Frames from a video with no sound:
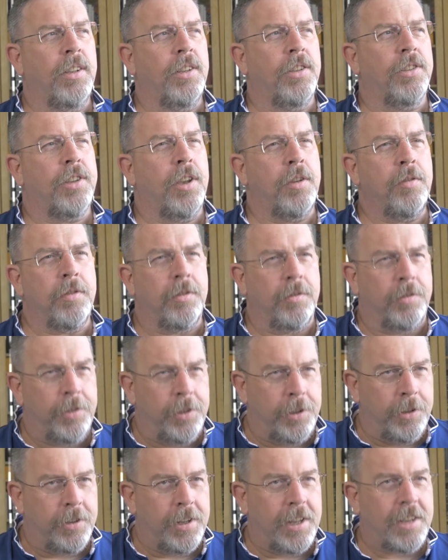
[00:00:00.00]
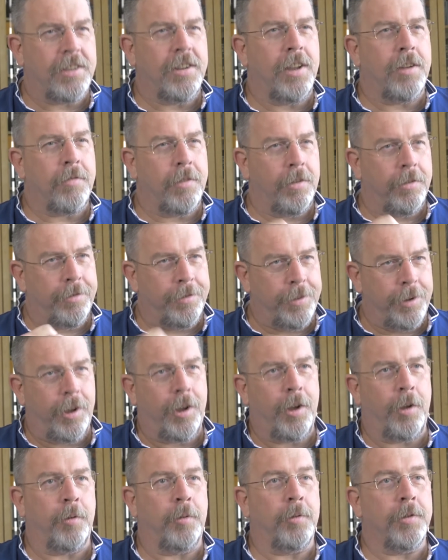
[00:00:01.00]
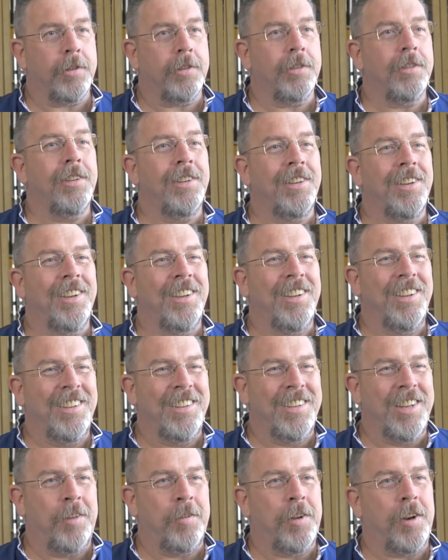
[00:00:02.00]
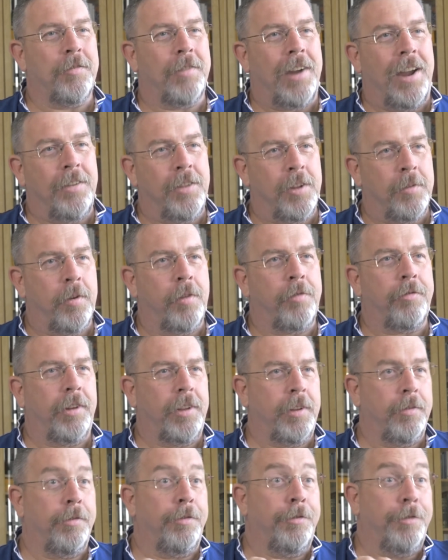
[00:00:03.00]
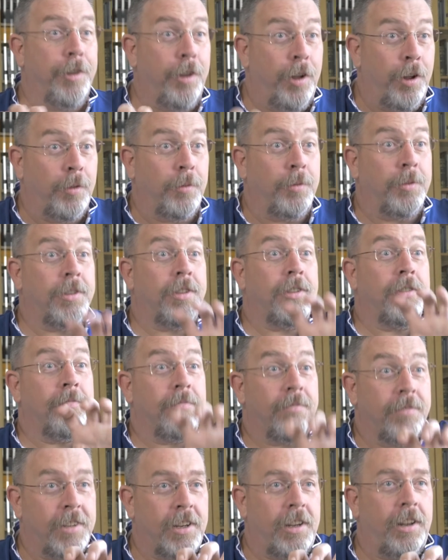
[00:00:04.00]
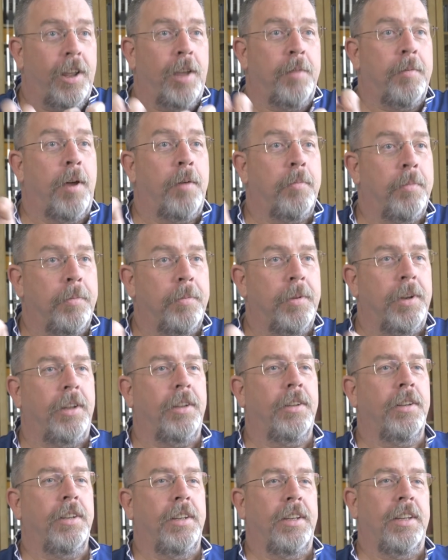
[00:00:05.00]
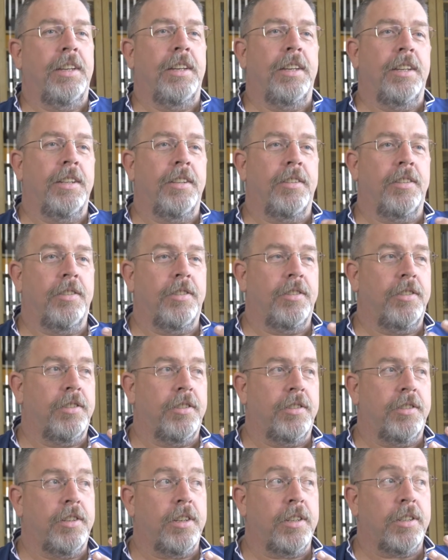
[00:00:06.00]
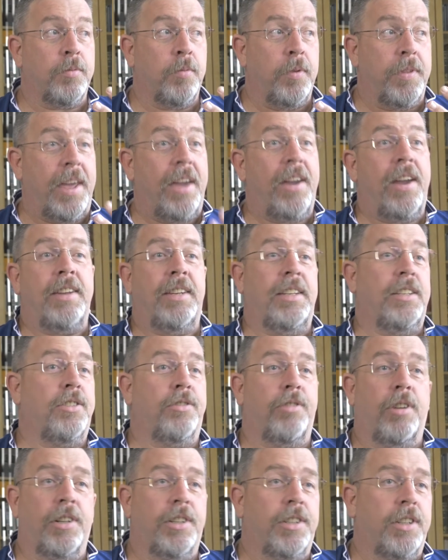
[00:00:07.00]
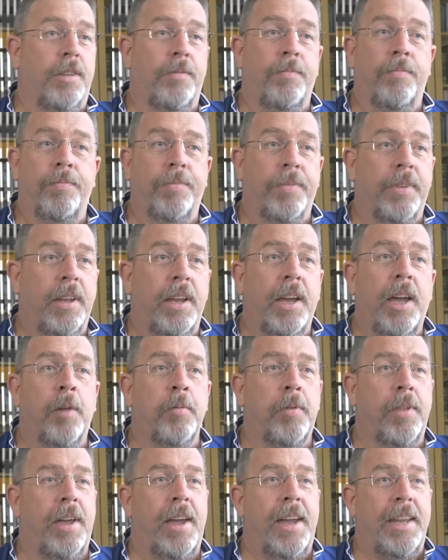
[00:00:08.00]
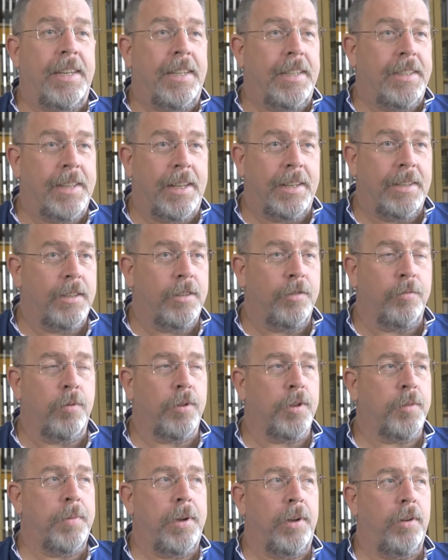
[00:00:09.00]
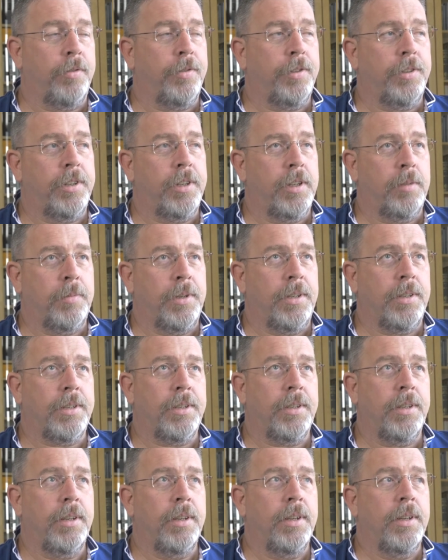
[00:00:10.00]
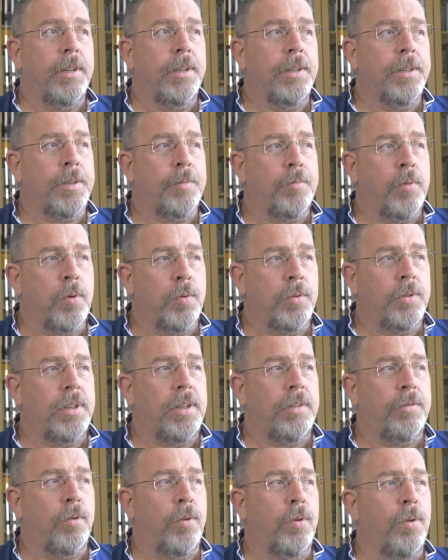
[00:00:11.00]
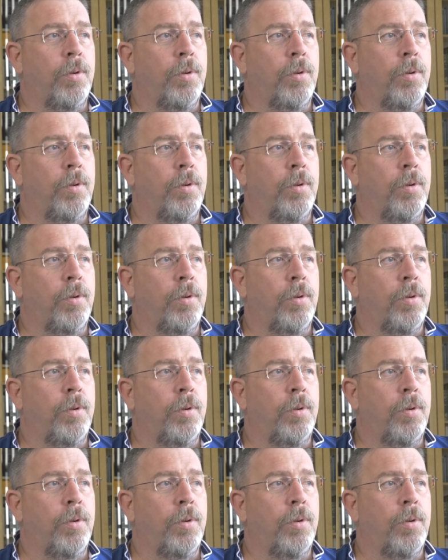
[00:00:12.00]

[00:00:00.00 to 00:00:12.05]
so confused, has no real footholds, no one around them offering them footholds to climb up, just without any structure and without any sense of what's being offered to them is supportive,